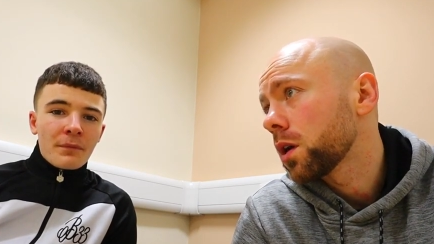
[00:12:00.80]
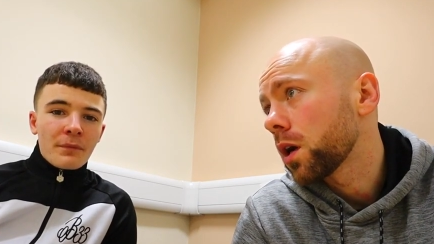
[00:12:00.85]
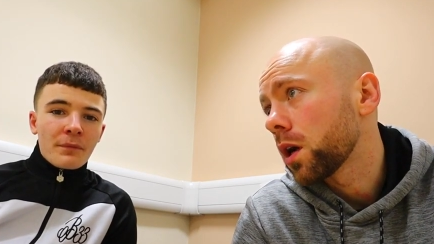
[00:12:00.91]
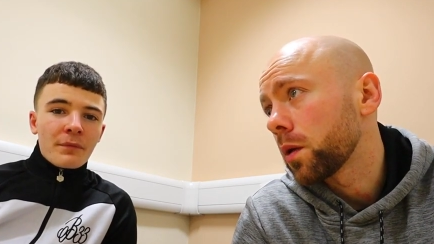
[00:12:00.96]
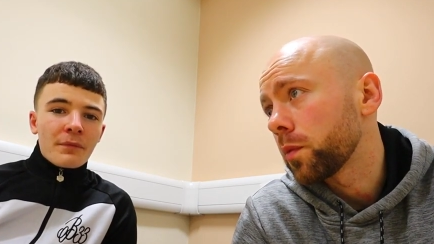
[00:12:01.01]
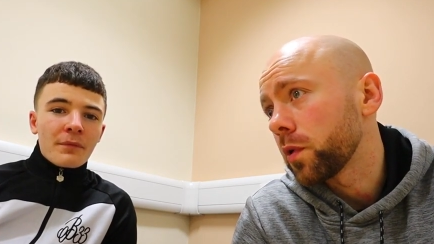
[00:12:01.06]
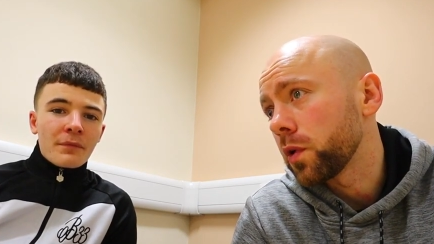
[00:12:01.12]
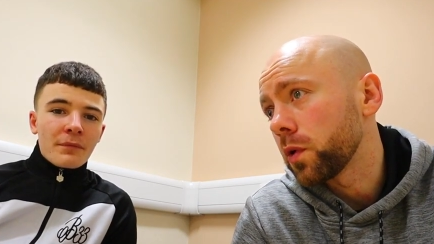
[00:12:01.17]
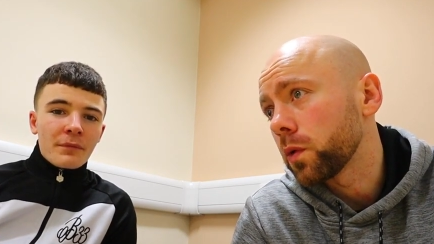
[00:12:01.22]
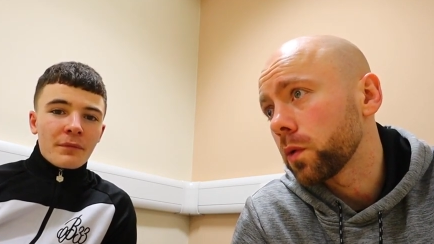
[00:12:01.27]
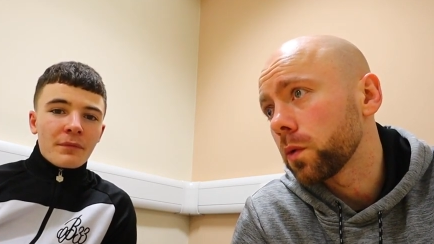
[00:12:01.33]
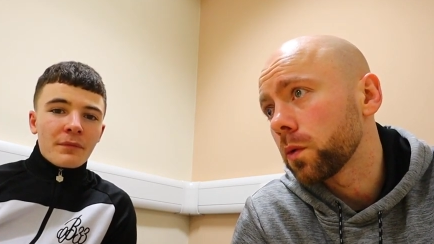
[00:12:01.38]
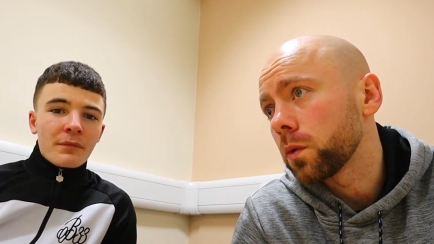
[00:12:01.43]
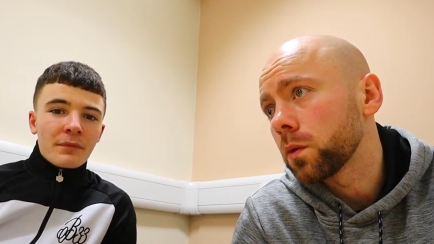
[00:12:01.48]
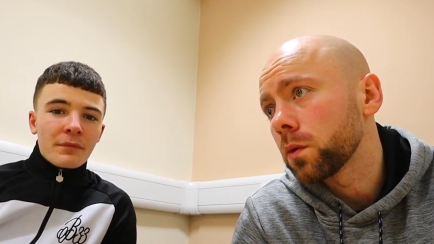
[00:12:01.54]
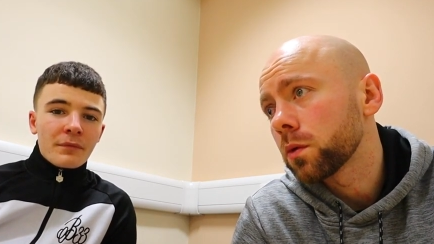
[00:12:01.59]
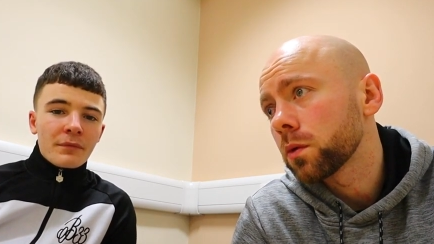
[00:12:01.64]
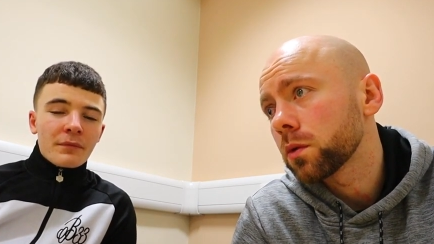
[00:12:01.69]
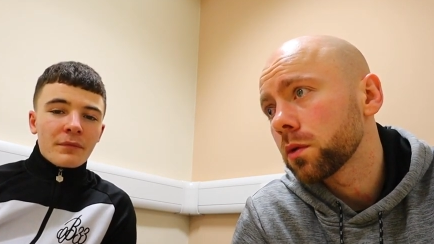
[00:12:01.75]
Speaker 1: and we
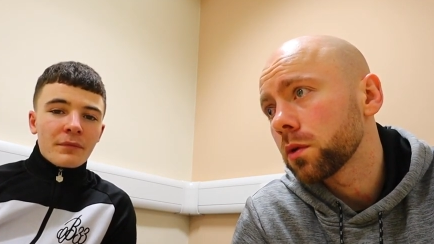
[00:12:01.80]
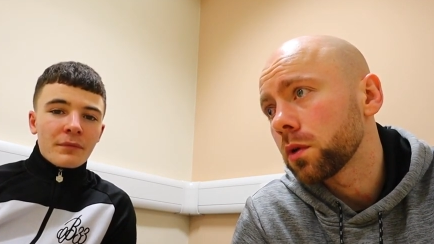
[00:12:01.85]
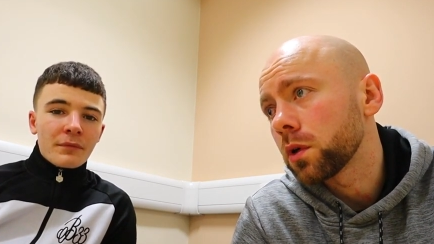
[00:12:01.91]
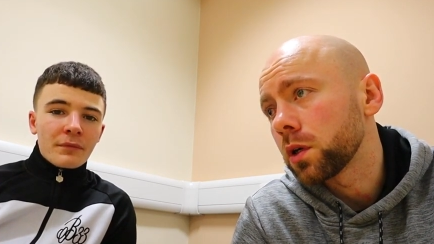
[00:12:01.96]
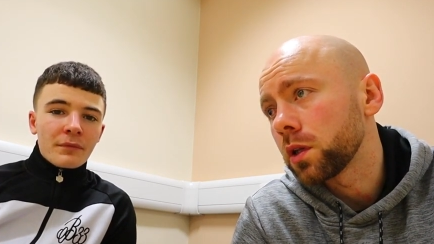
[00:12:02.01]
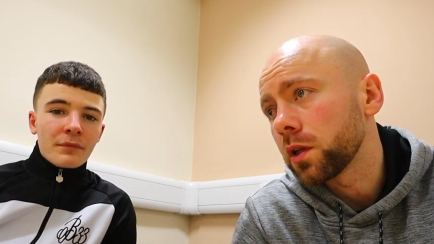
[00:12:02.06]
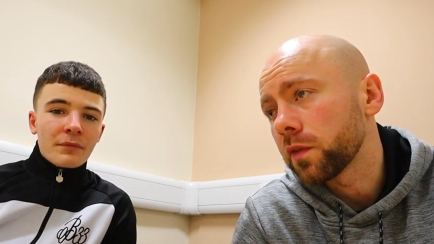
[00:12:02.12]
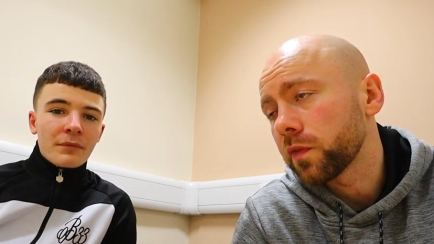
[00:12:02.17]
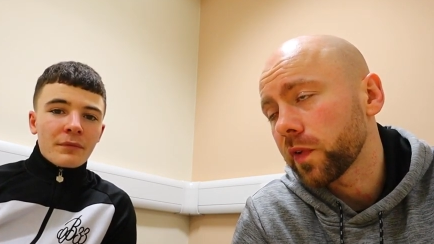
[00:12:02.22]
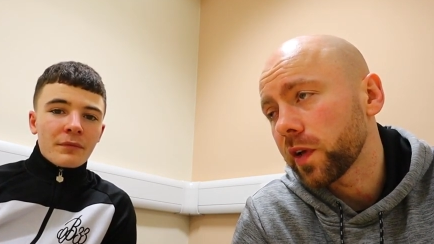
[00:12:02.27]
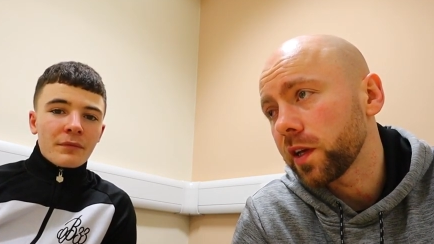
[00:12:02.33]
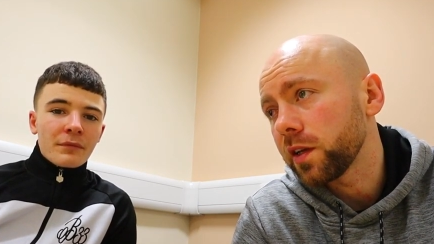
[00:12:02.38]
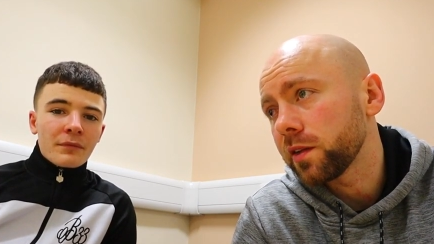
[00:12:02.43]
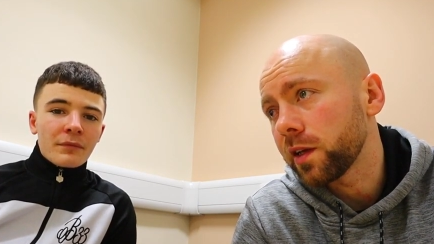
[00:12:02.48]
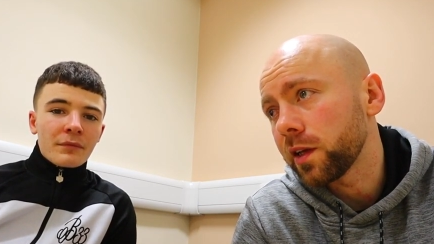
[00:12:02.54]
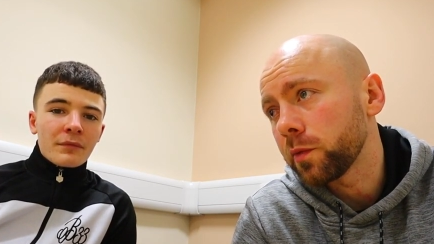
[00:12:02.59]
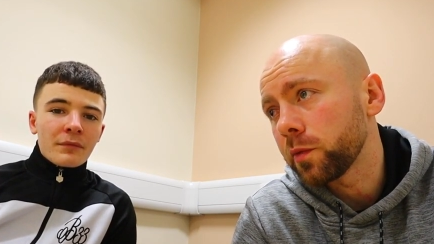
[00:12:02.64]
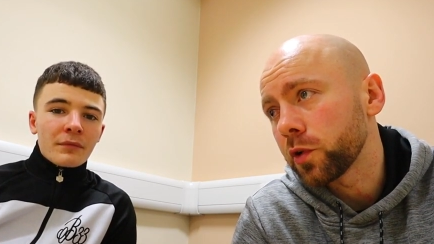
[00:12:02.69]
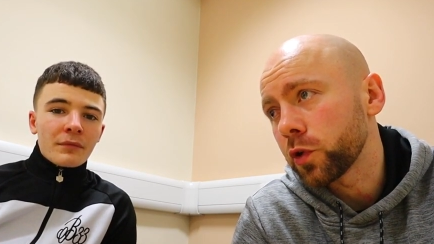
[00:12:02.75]
know on the fight
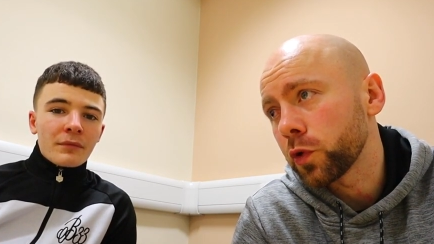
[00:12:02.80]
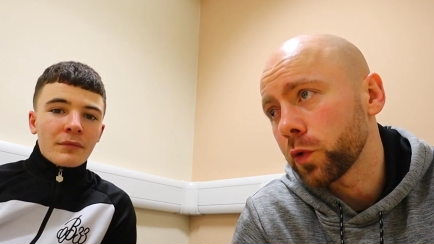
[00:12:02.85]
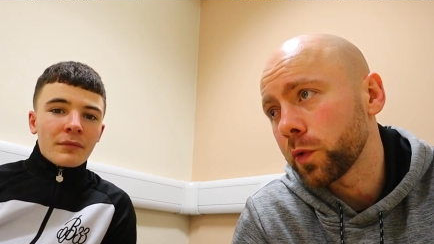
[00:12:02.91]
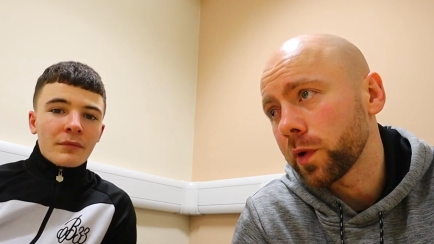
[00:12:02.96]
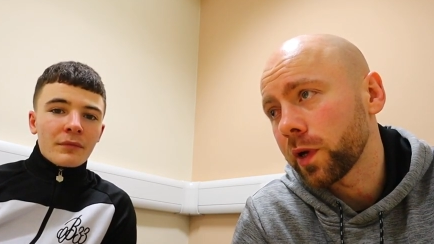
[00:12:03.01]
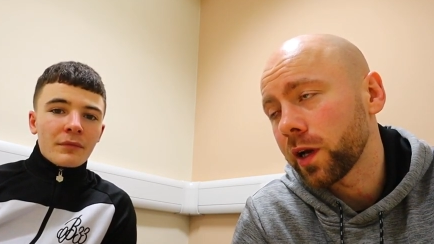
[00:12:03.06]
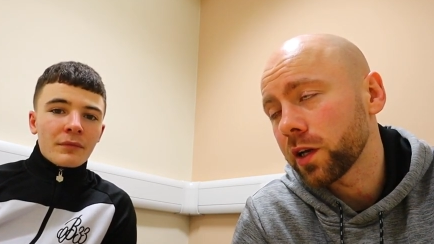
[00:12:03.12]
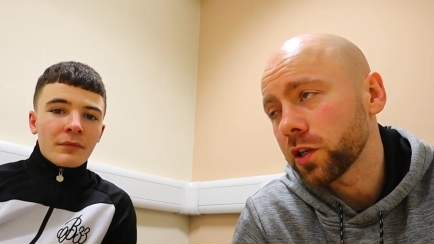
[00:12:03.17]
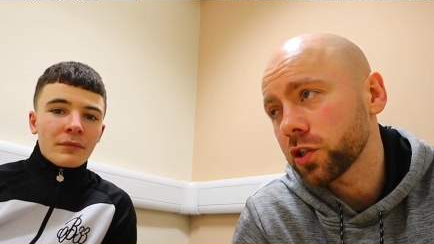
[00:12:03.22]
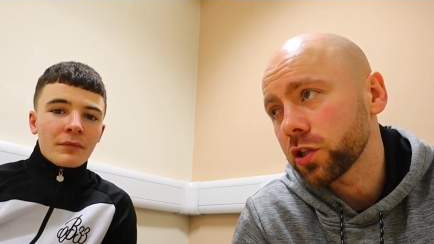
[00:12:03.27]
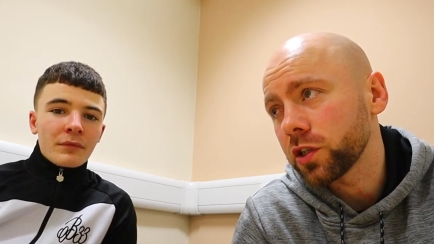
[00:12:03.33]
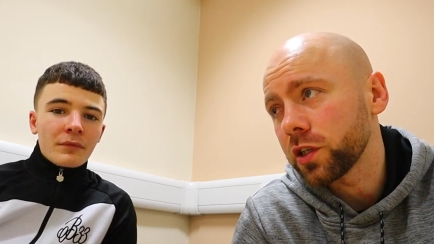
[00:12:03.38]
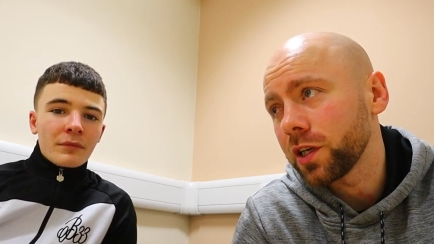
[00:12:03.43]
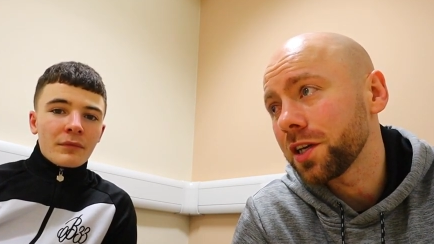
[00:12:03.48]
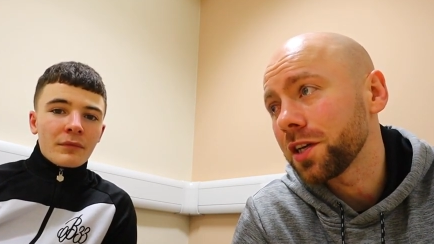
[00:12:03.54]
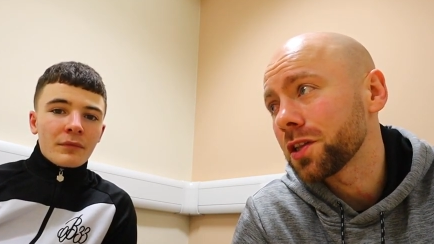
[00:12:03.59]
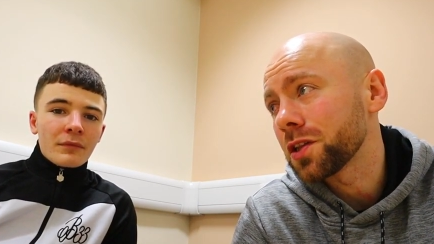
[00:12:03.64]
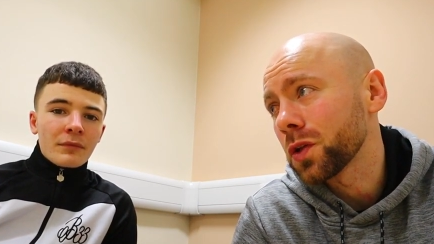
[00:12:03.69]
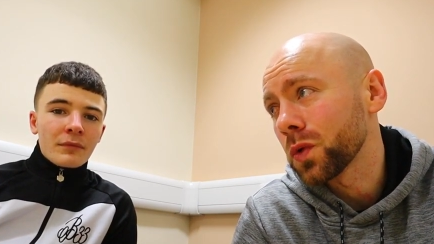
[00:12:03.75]
day where you actually
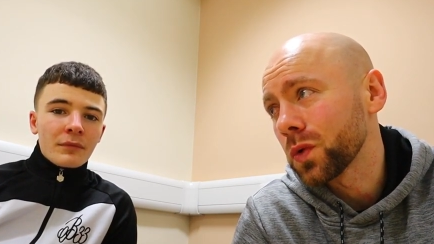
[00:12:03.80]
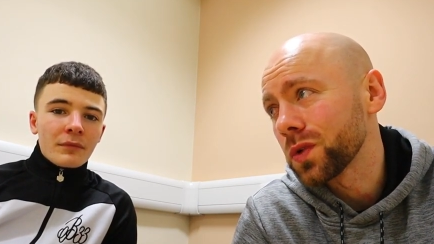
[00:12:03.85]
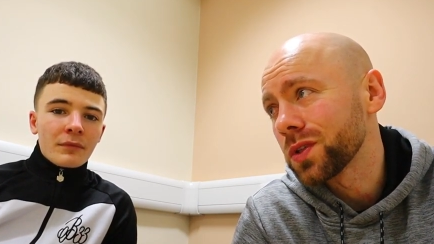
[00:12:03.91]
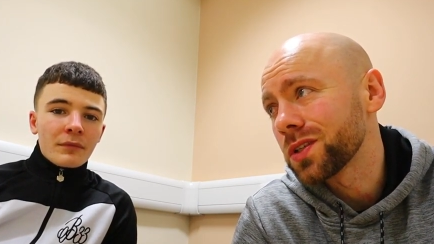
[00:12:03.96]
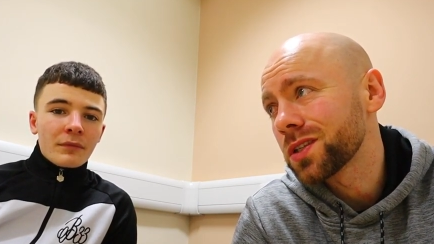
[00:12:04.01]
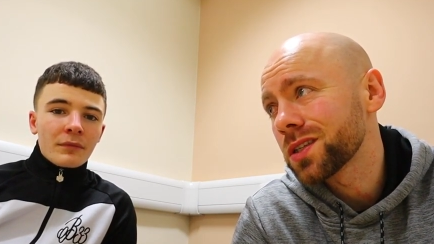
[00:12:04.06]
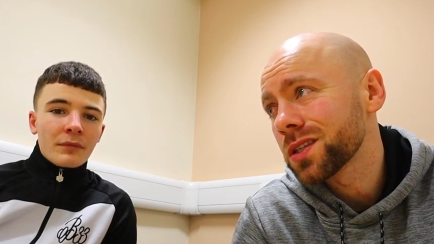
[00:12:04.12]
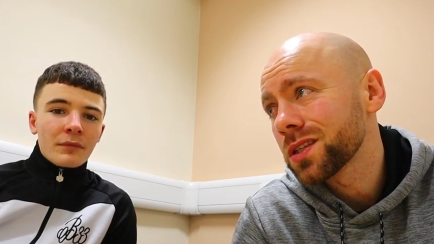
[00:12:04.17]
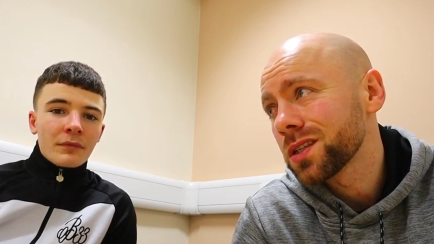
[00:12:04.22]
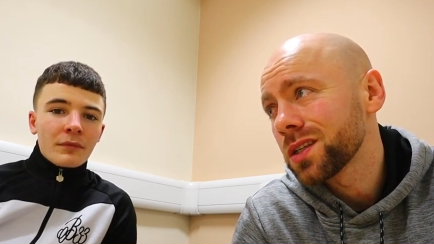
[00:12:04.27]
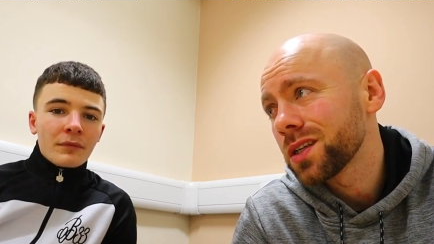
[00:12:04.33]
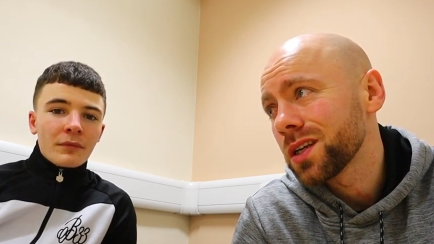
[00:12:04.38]
ate loads